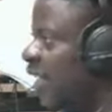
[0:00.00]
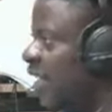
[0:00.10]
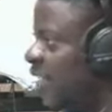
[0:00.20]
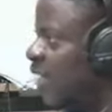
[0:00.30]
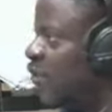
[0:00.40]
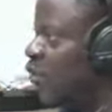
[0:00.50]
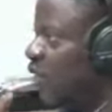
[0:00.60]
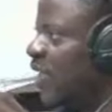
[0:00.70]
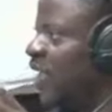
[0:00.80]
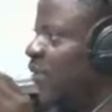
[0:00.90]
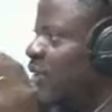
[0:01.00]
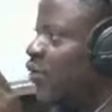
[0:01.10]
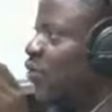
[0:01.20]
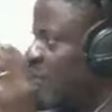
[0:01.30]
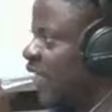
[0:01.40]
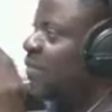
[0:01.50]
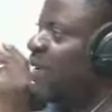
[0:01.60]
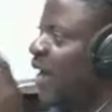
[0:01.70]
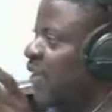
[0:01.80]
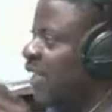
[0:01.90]
you know, you do region
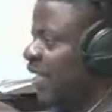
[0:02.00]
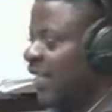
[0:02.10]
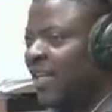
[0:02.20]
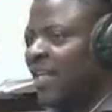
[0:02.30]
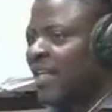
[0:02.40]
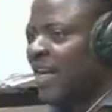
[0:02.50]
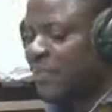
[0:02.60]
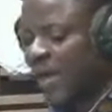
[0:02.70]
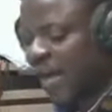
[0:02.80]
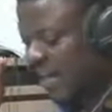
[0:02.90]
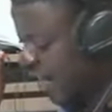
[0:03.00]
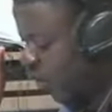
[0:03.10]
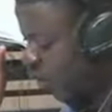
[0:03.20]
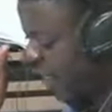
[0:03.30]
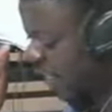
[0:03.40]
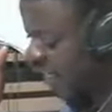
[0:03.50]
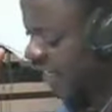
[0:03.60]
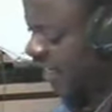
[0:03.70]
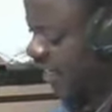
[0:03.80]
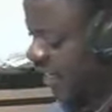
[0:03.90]
by region. Napa, now what they
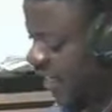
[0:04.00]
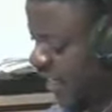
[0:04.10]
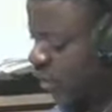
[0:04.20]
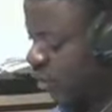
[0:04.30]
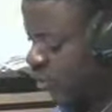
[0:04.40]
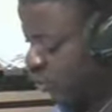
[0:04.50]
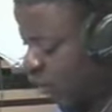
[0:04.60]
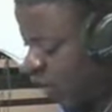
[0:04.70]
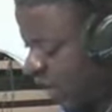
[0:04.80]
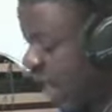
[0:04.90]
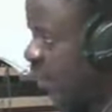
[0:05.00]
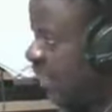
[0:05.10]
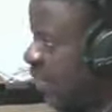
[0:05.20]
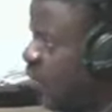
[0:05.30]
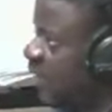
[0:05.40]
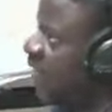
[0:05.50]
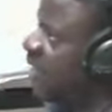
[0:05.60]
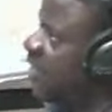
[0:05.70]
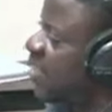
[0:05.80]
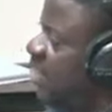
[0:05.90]
say. And also, Okanwa said, was
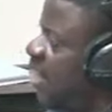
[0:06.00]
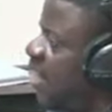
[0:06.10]
it, sir?